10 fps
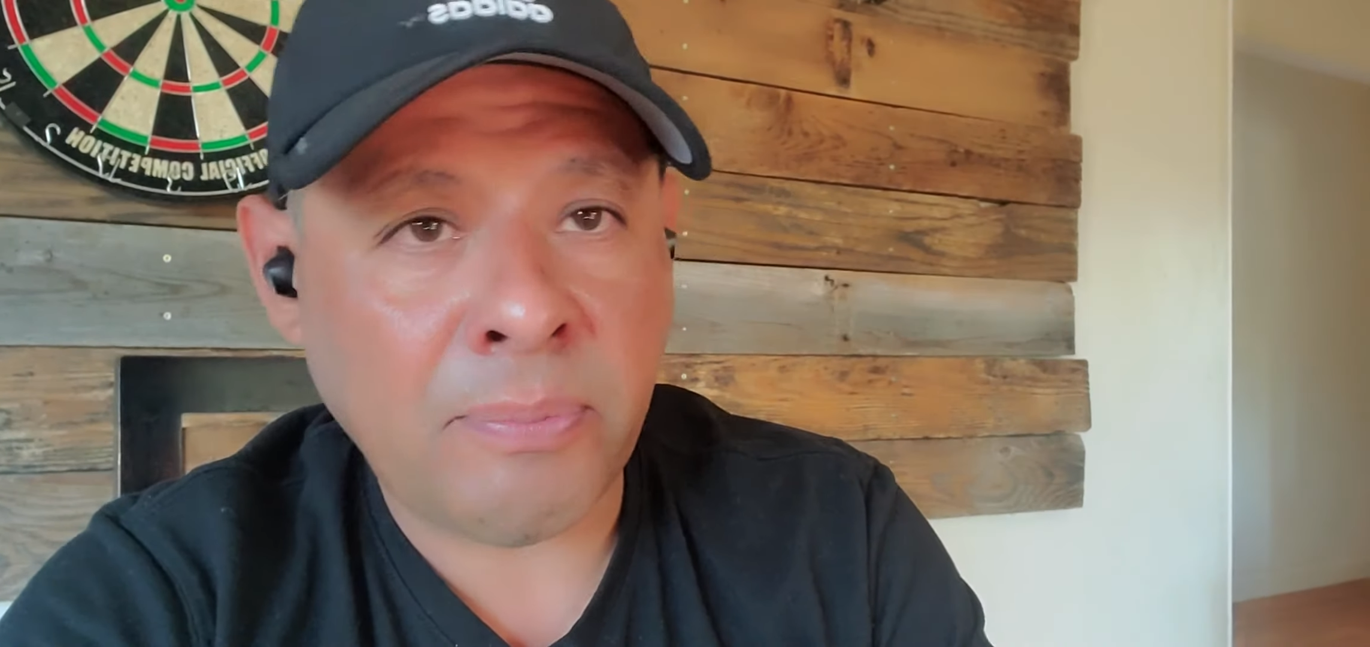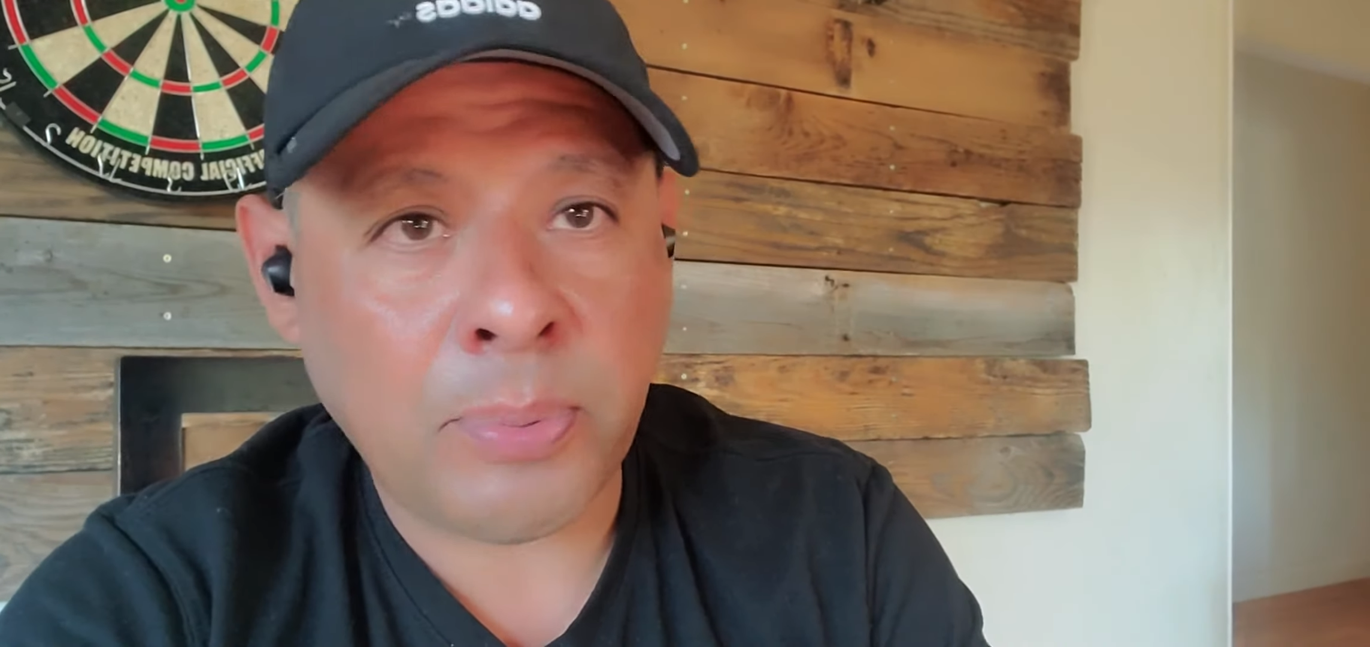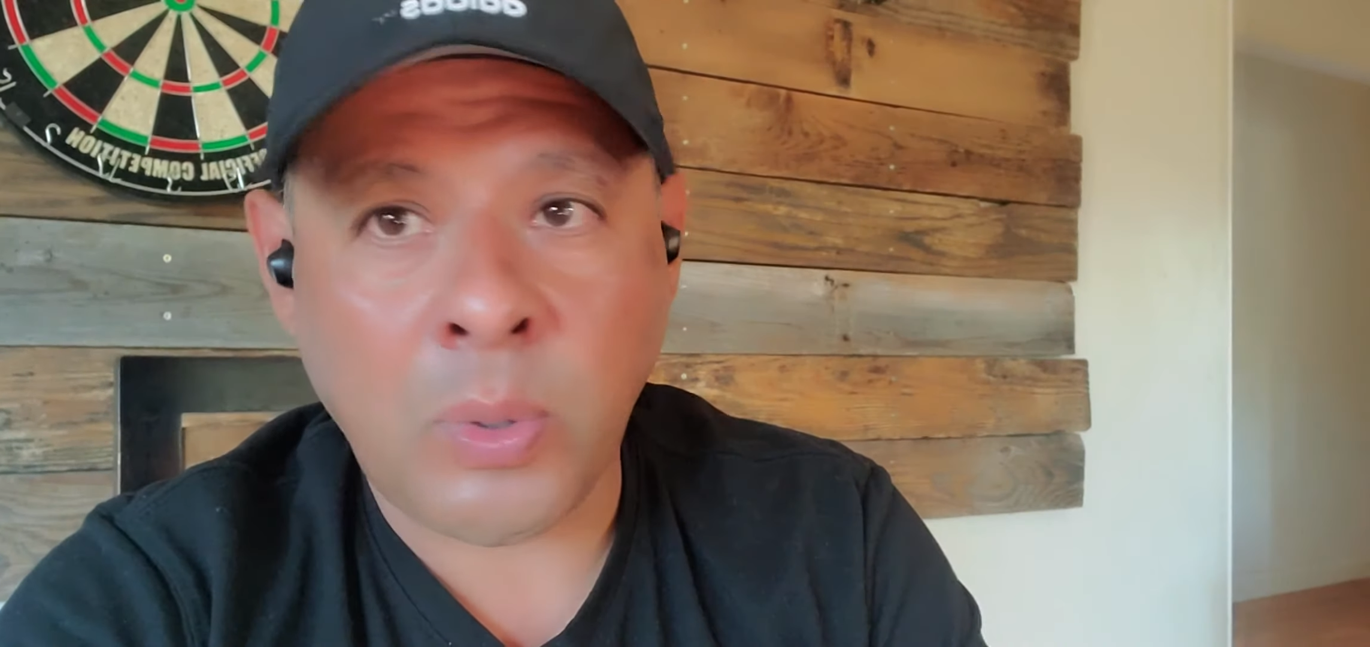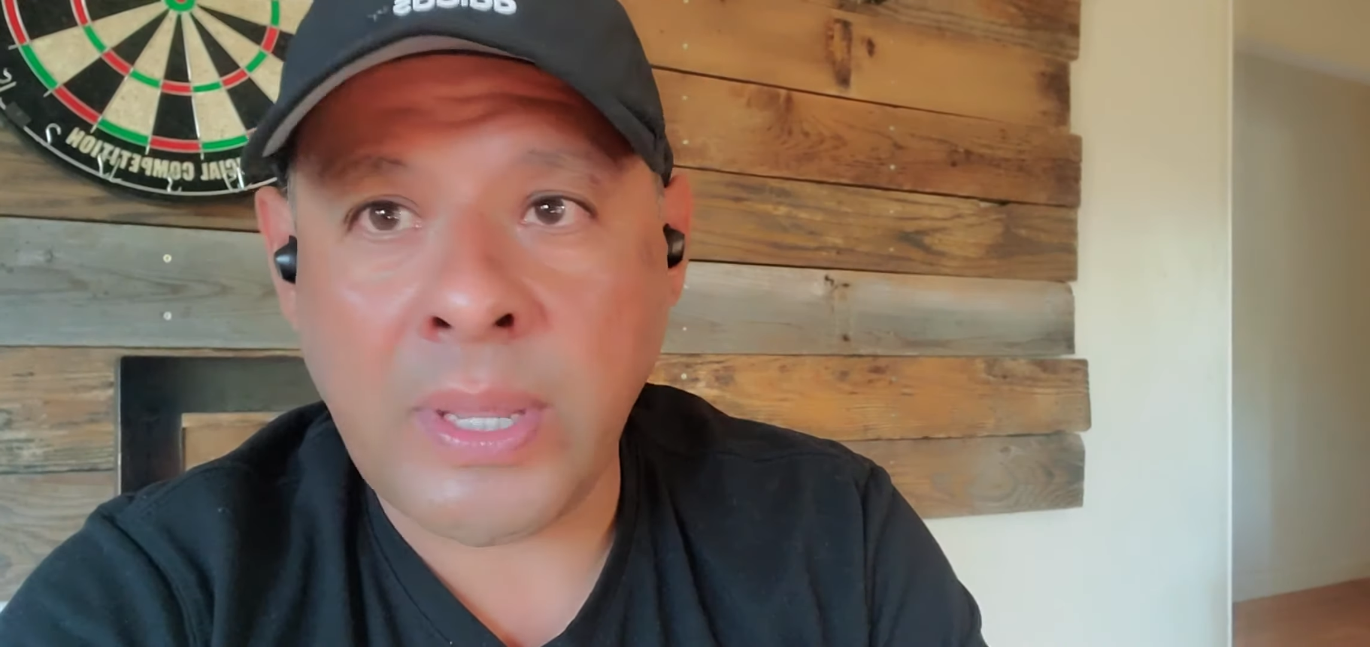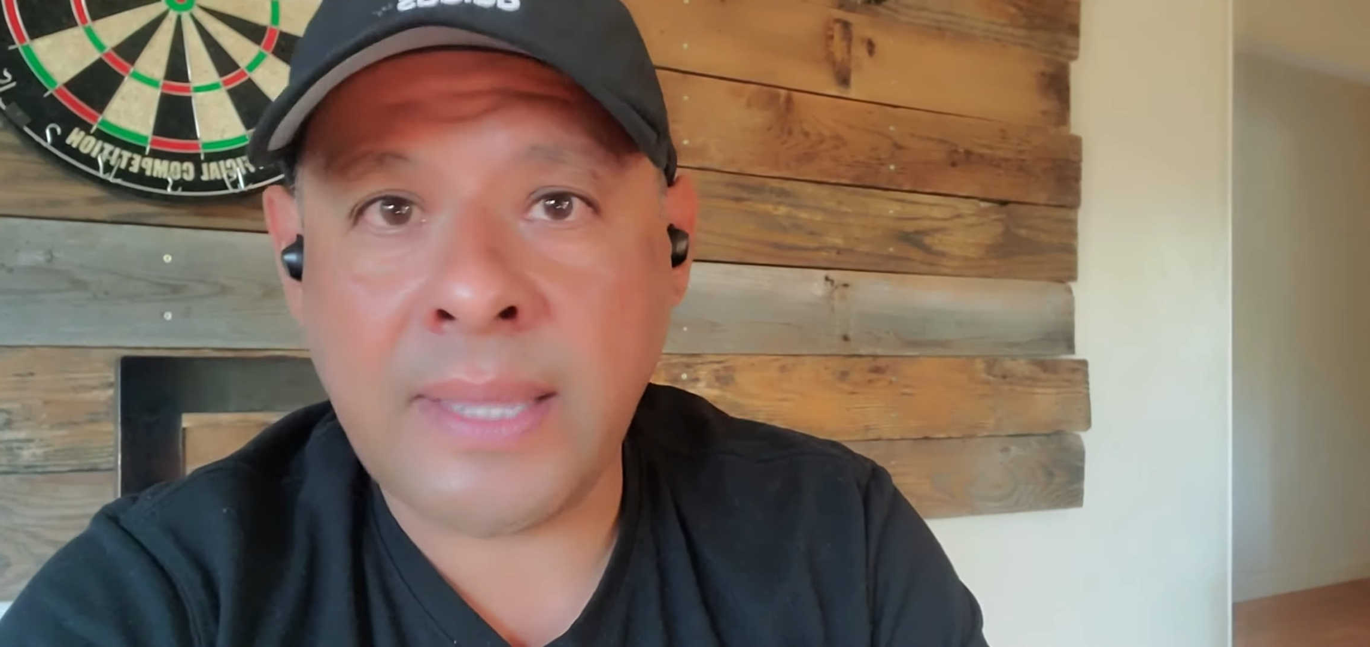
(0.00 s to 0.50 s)

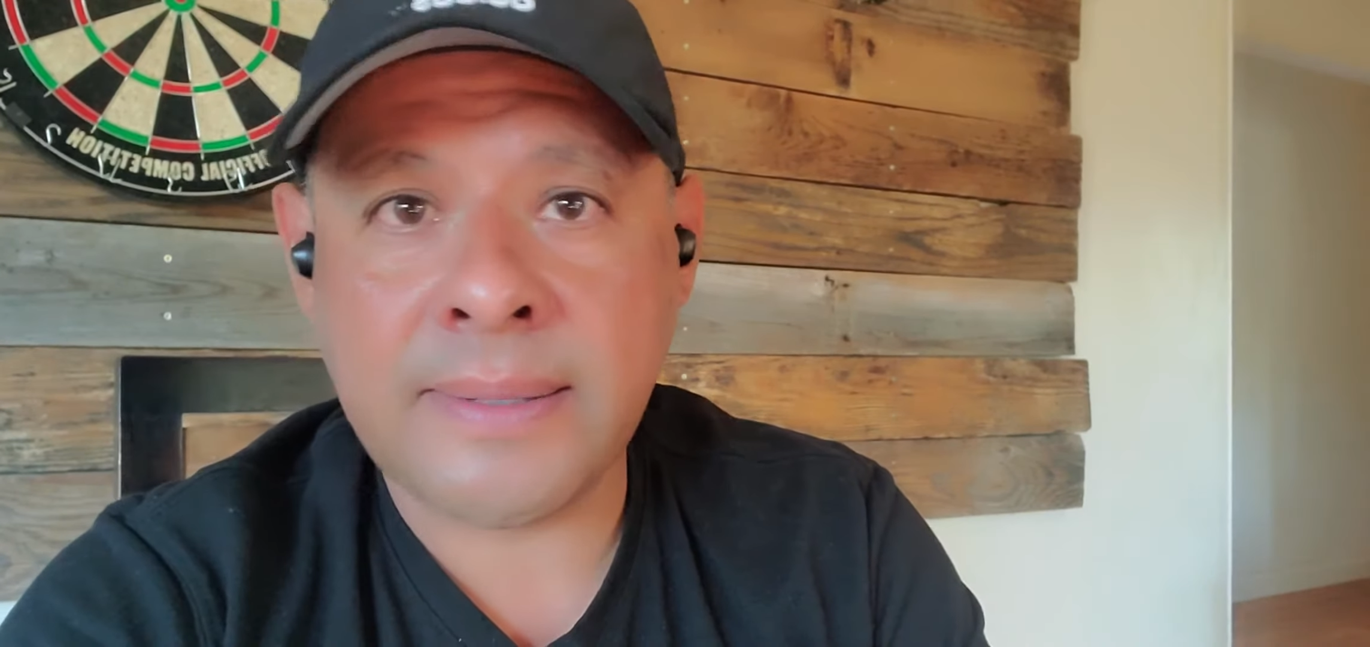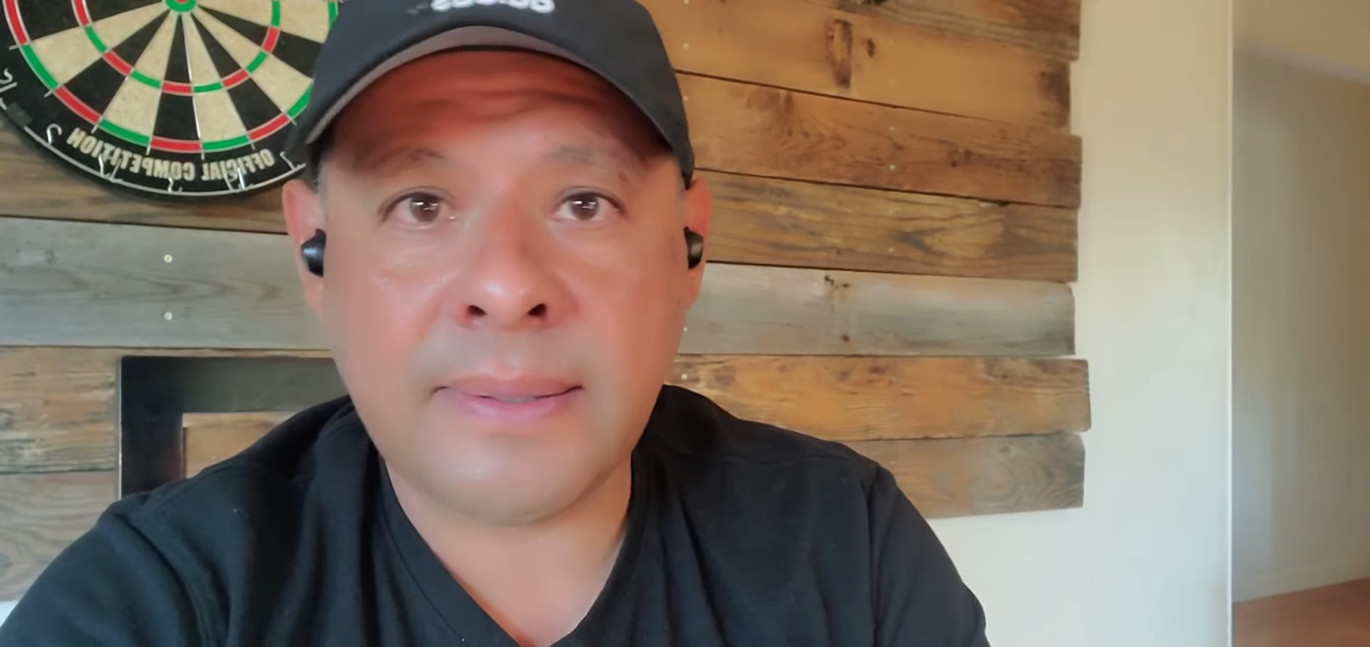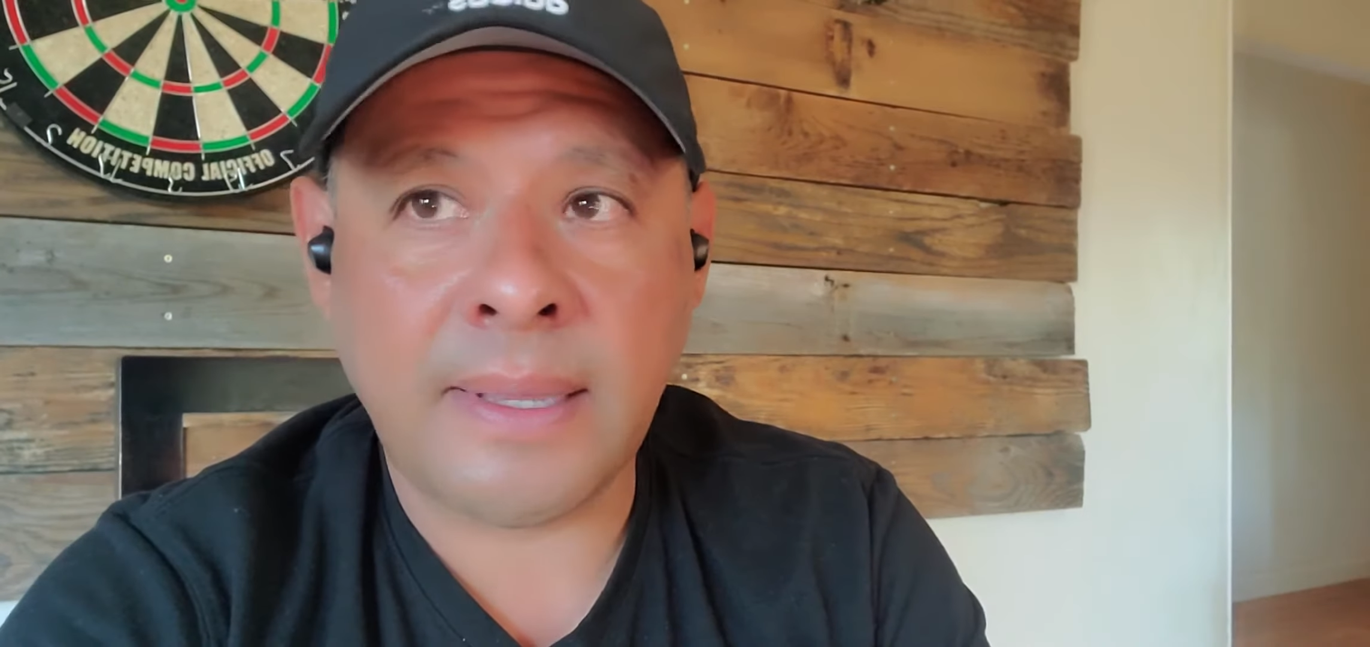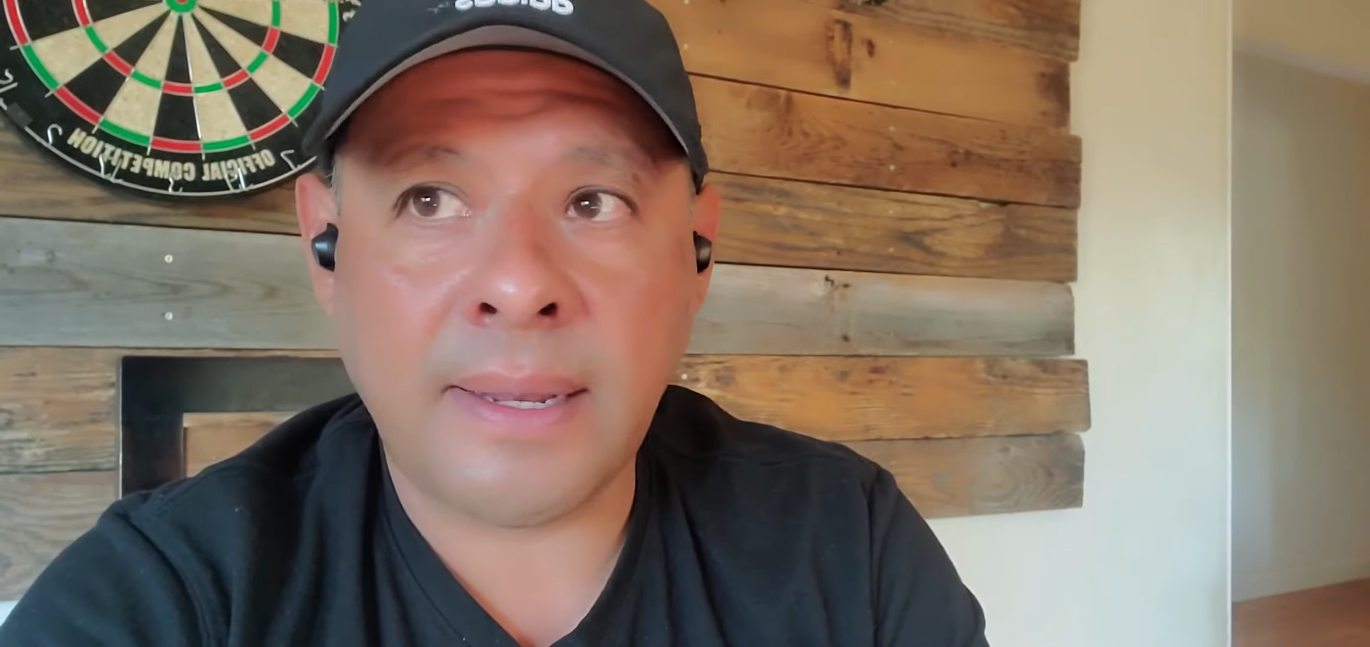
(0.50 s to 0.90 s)
employees,